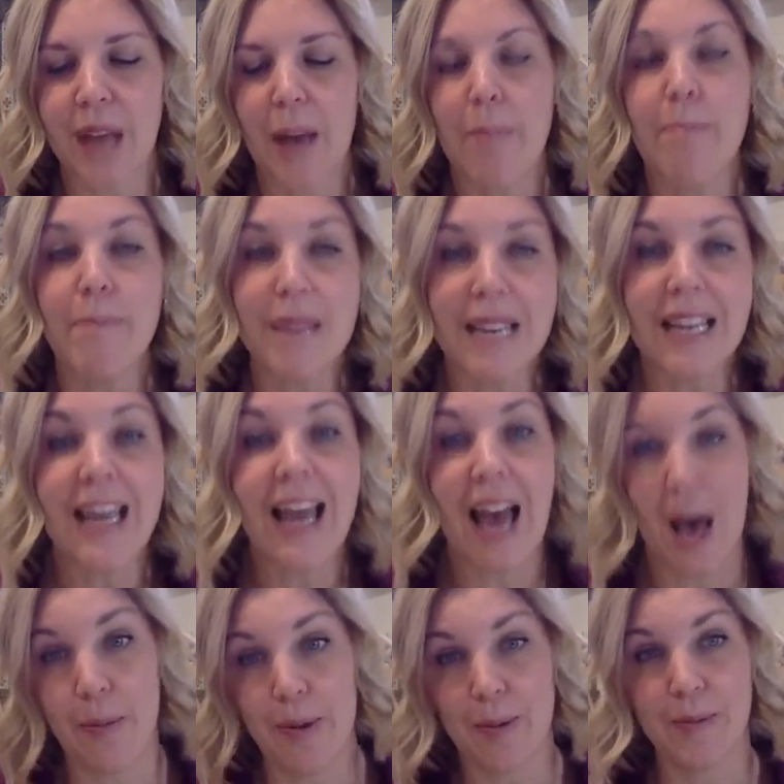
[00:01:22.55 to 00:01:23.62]
a mini
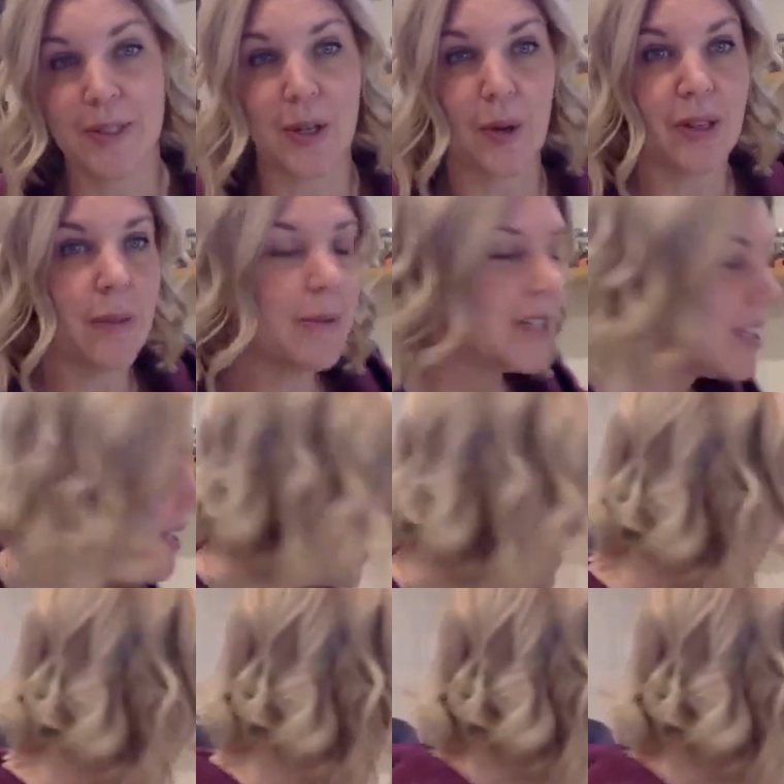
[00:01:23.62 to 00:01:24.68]
album. So let me just take,